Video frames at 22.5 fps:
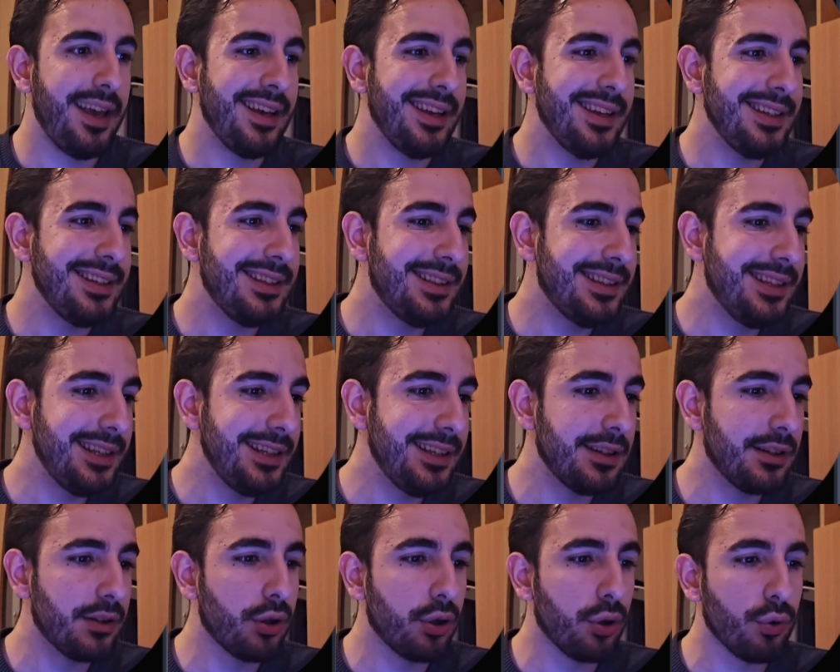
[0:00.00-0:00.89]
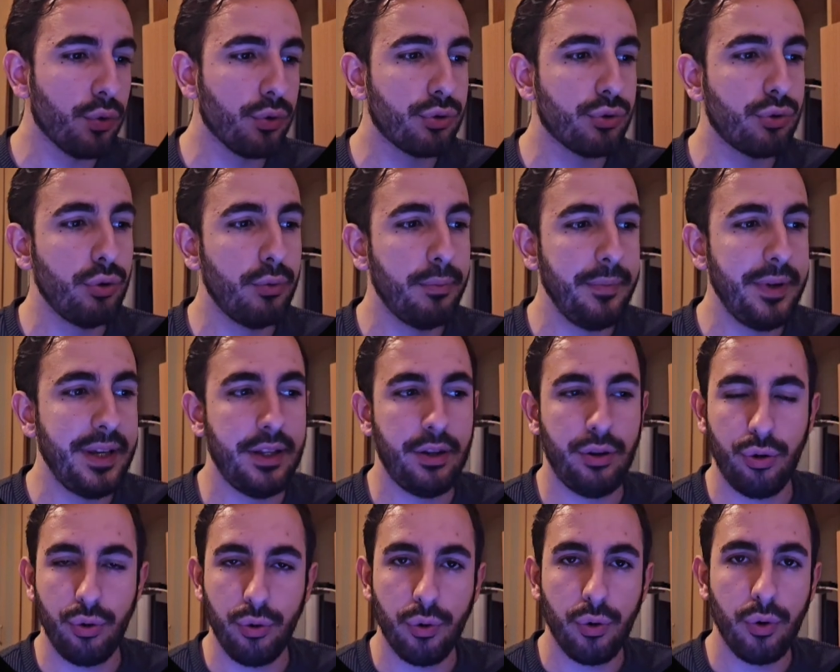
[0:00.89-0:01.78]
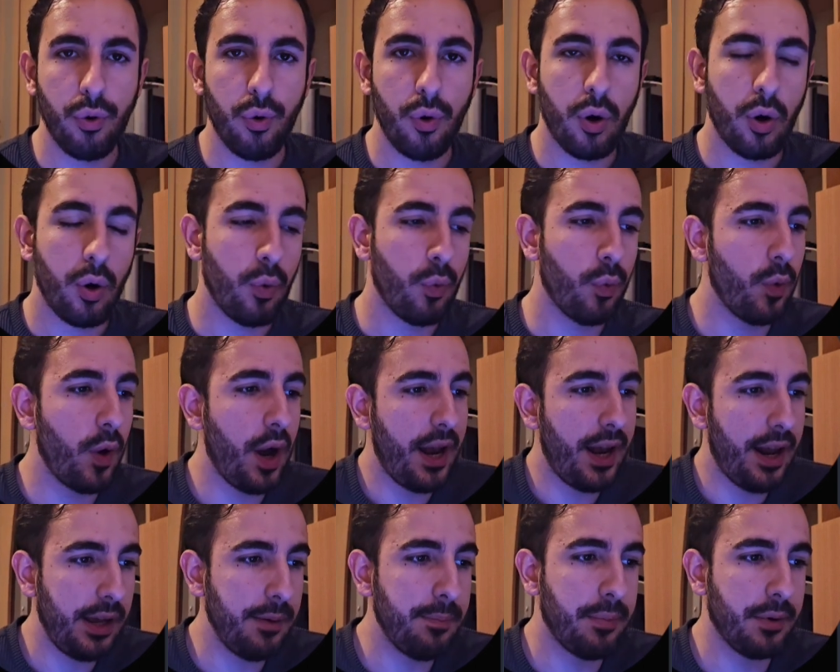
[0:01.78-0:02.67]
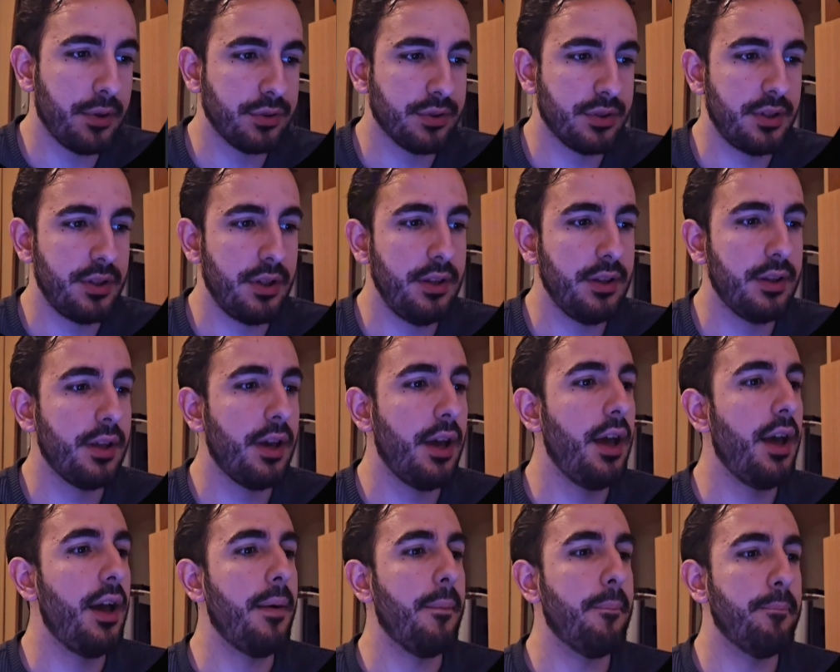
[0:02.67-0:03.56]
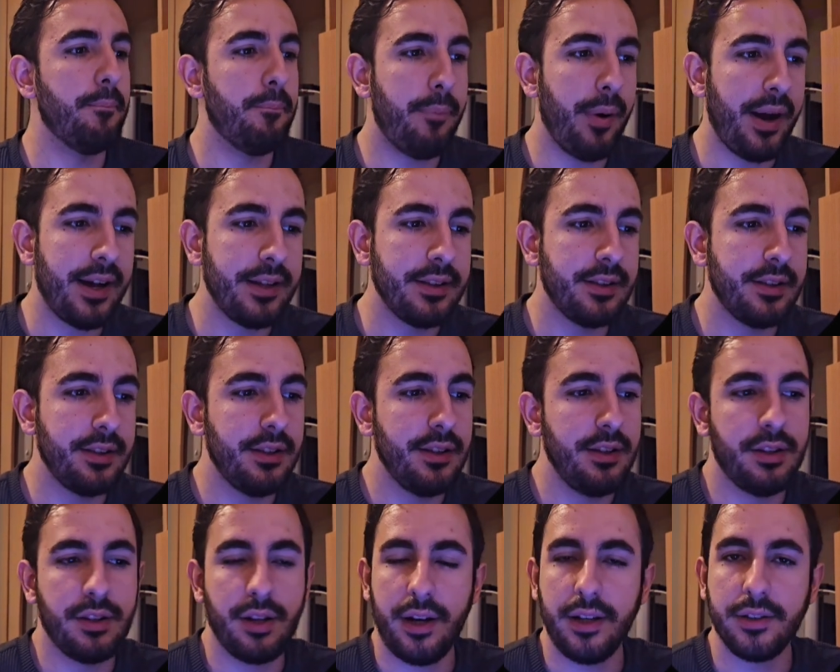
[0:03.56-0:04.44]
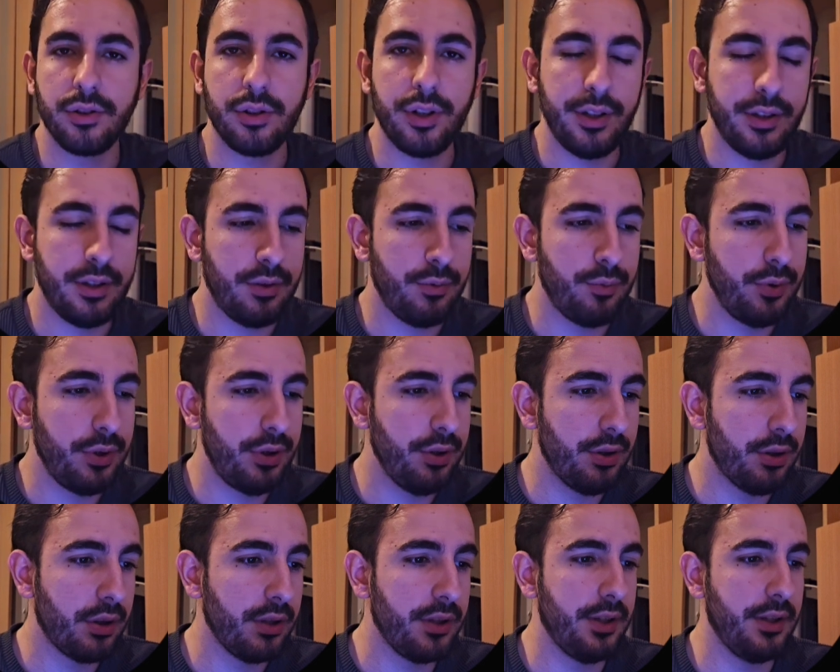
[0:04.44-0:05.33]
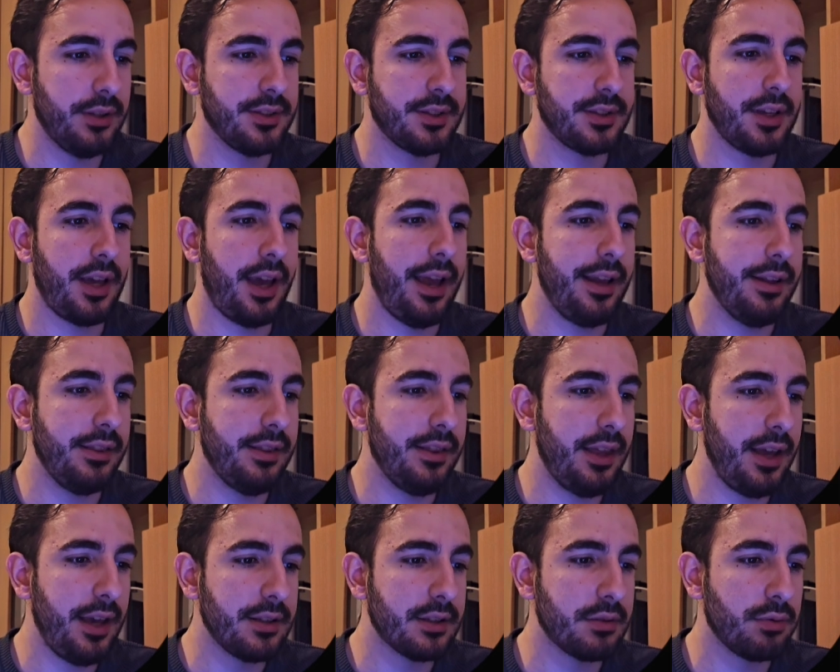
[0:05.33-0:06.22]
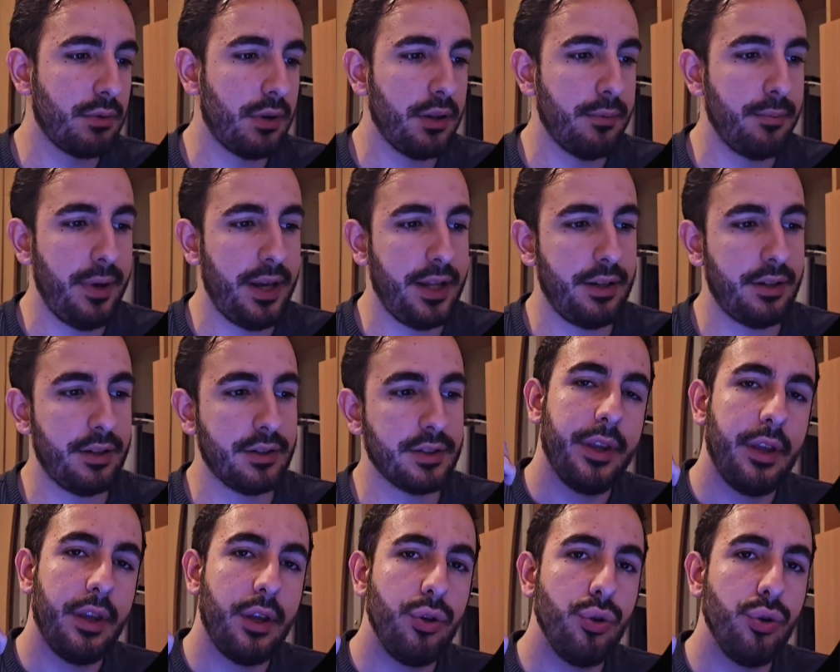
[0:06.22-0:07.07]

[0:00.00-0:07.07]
It didn't look to me too when I posted it, but it resonated with the audience, and that's what matters.